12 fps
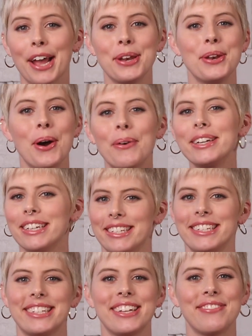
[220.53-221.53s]
I know it
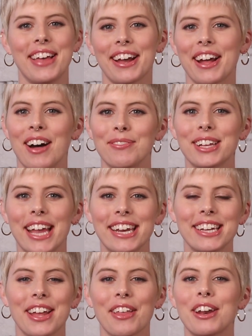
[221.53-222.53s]
doesn't seem that
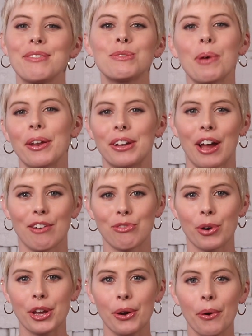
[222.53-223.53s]
complicated now that I've spelled it out
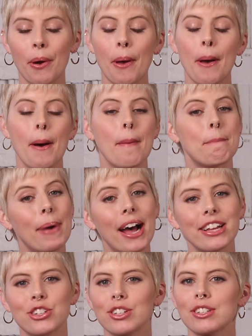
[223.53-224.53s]
for you,
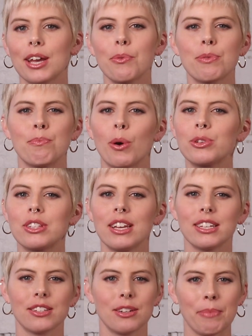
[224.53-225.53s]
but just like with most
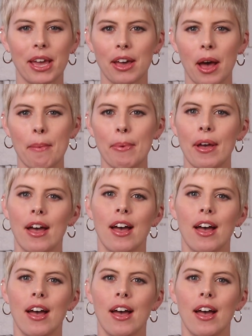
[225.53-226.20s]
things in makeup,